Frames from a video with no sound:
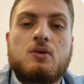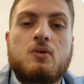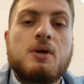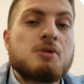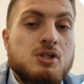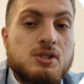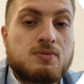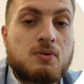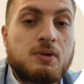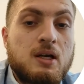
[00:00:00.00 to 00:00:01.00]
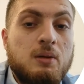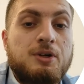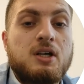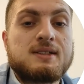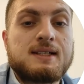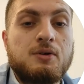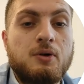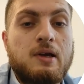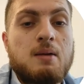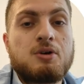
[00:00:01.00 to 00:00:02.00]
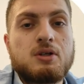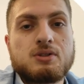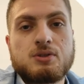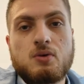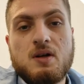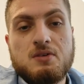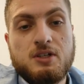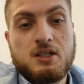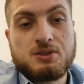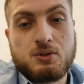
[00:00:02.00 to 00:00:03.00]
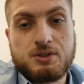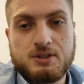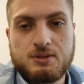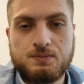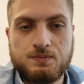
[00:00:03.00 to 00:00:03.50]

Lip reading: or images from calibrated stereo cameras or other data sources.